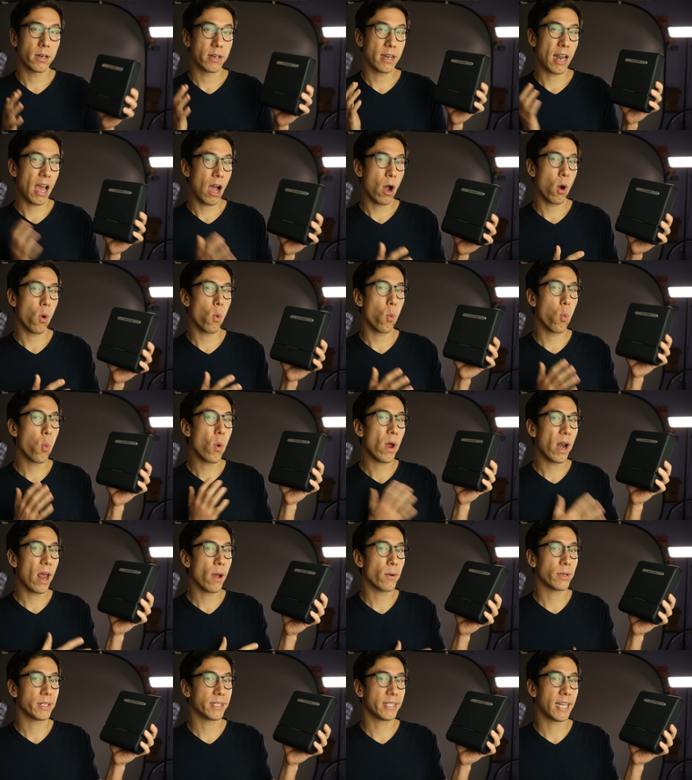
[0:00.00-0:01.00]
Now, when
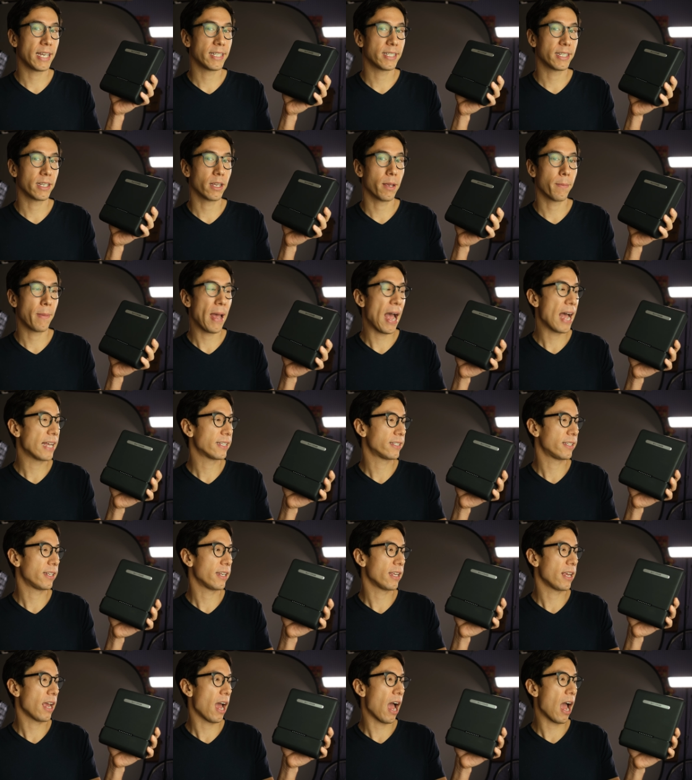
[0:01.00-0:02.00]
I was testing
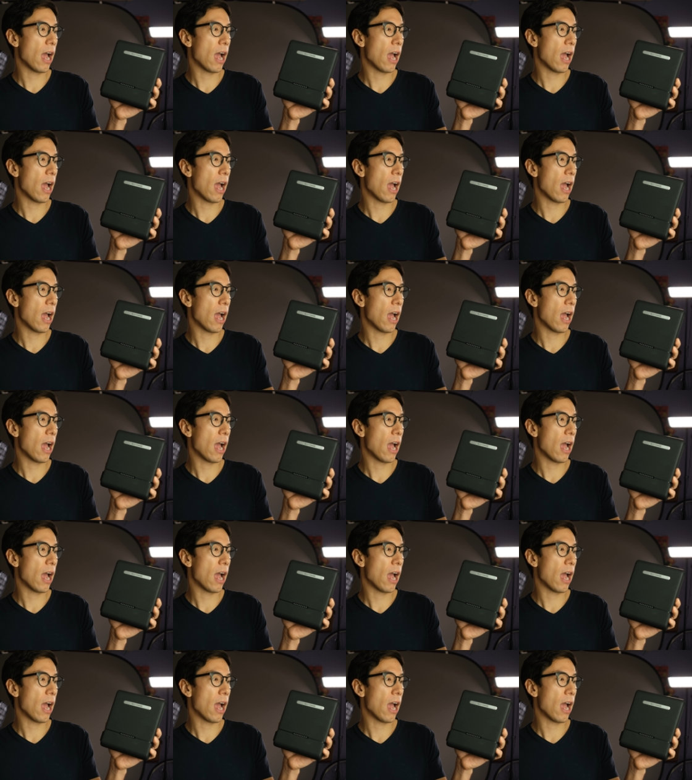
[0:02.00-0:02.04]
capacity,